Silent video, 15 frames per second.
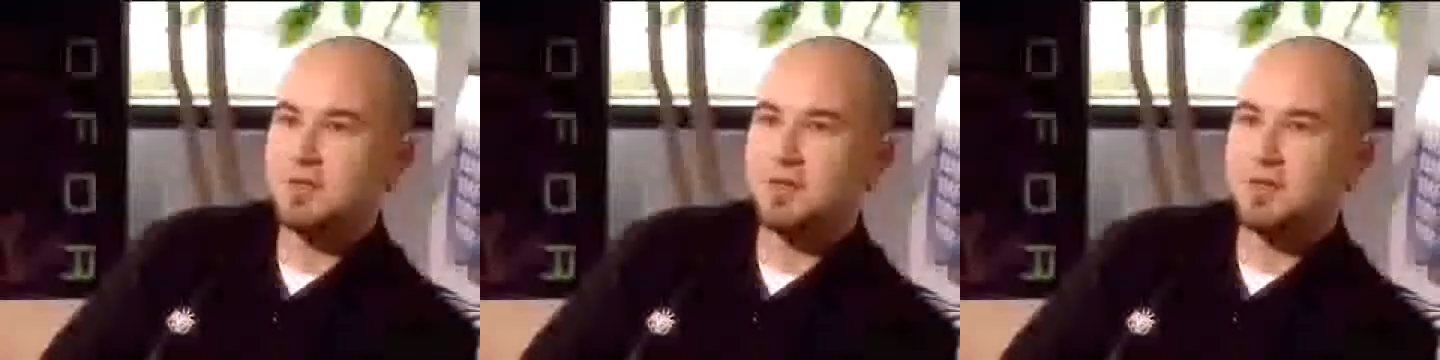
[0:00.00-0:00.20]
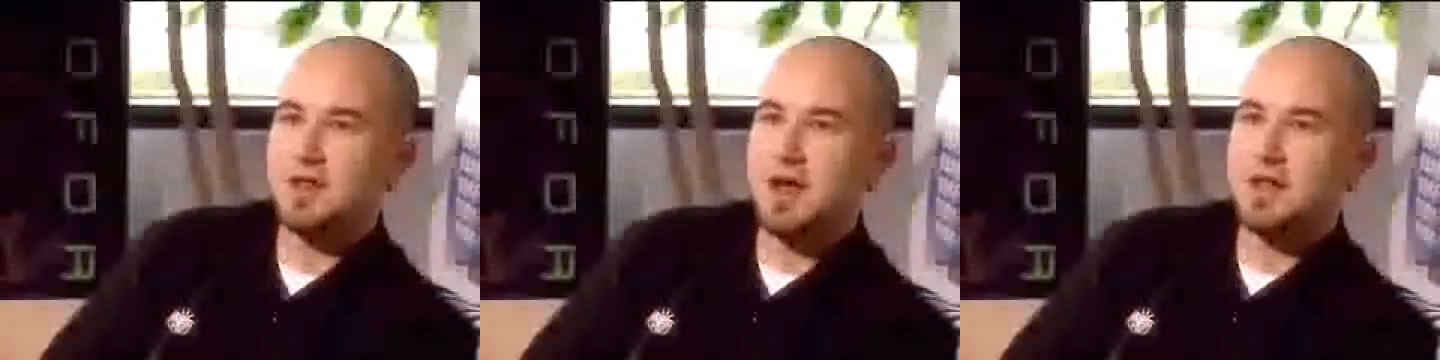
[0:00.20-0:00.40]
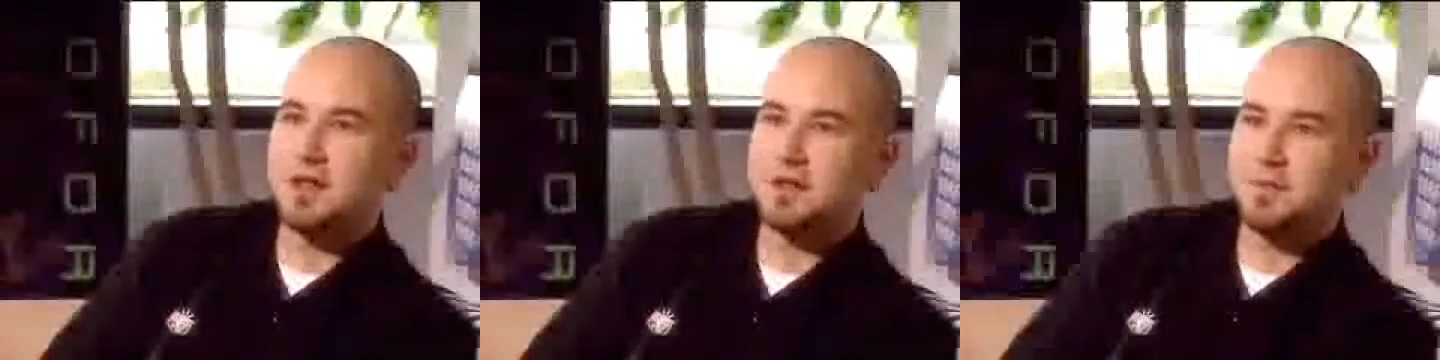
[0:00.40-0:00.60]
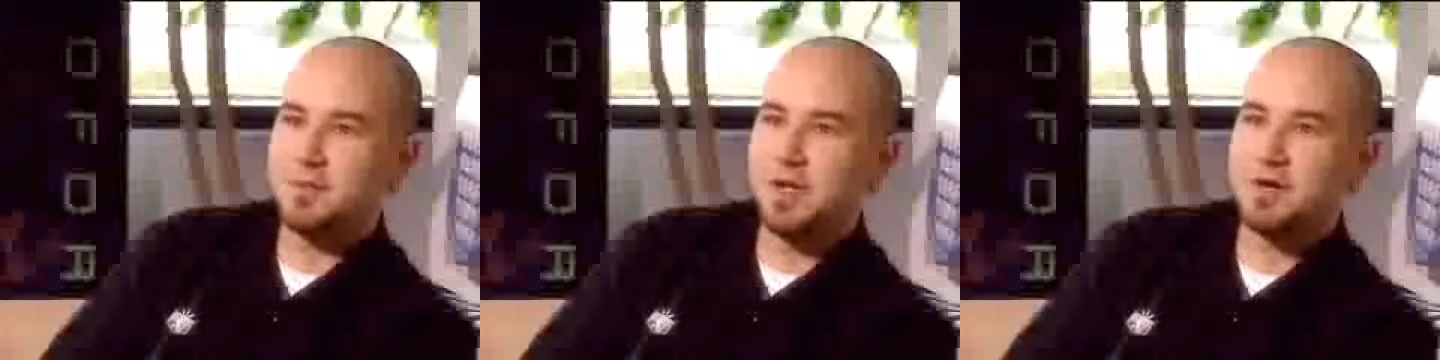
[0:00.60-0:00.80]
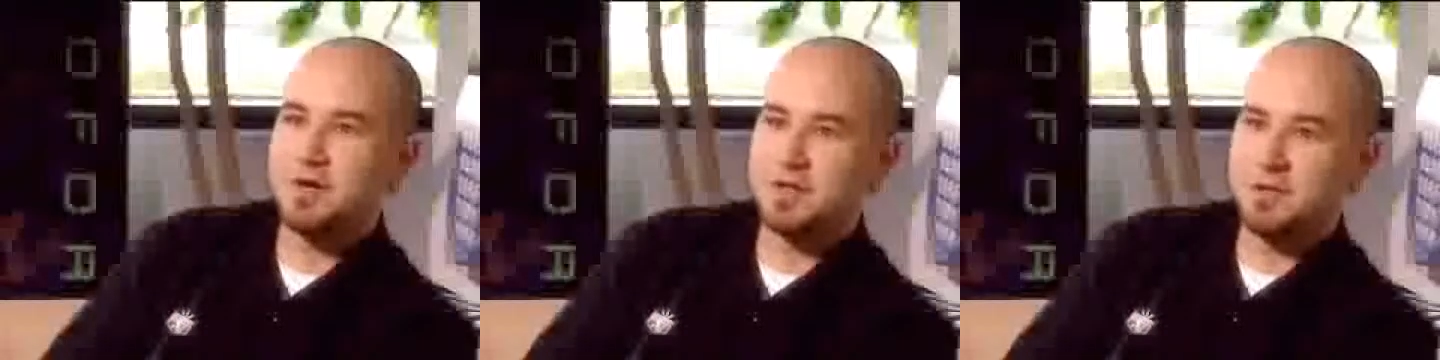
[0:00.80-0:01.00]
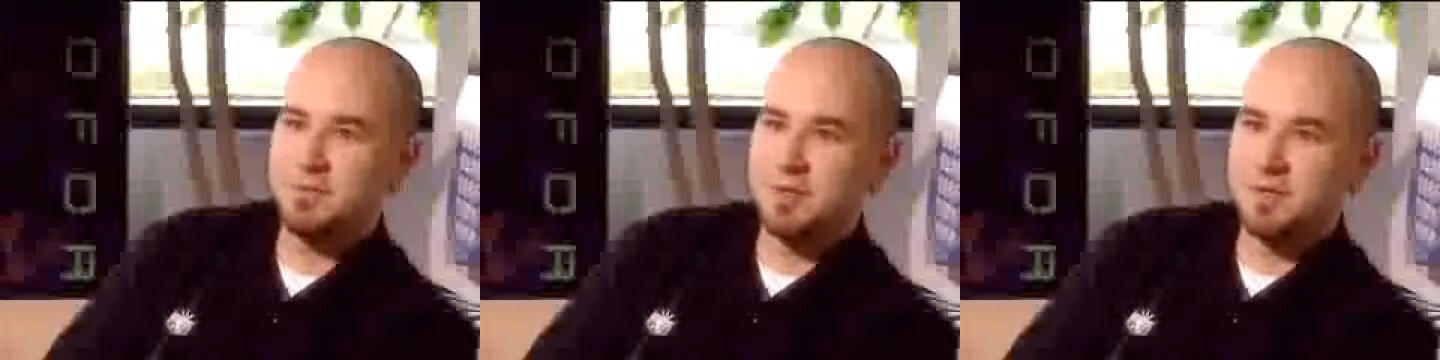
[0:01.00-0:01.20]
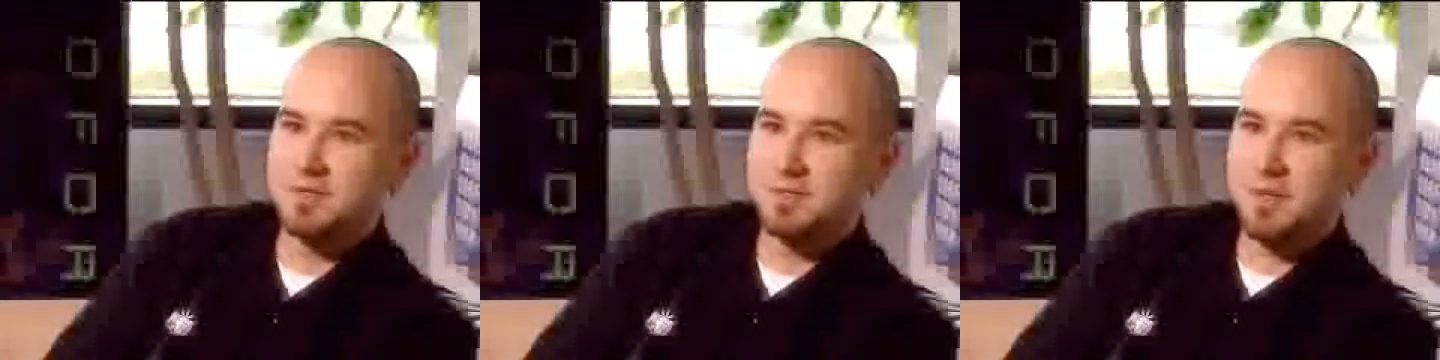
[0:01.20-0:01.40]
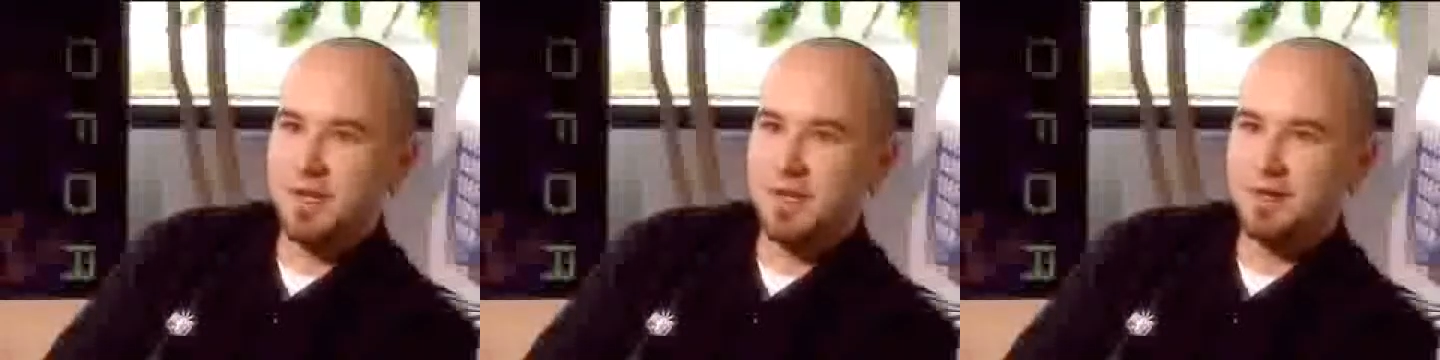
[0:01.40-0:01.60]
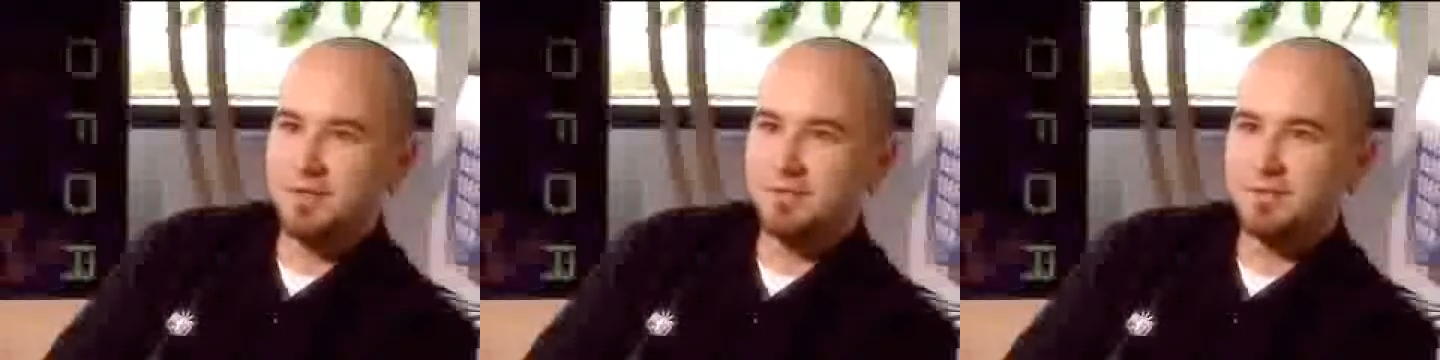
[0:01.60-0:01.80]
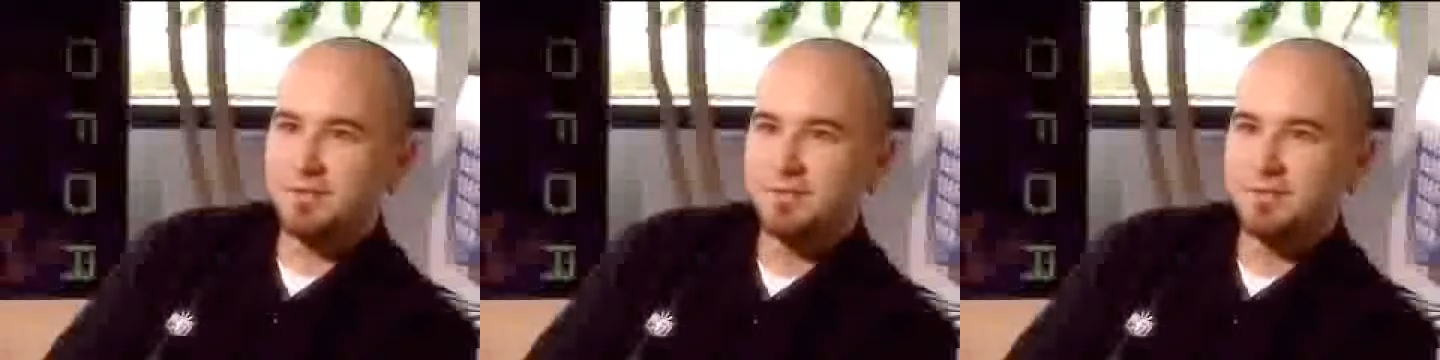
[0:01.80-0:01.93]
storyline that the players can participate in.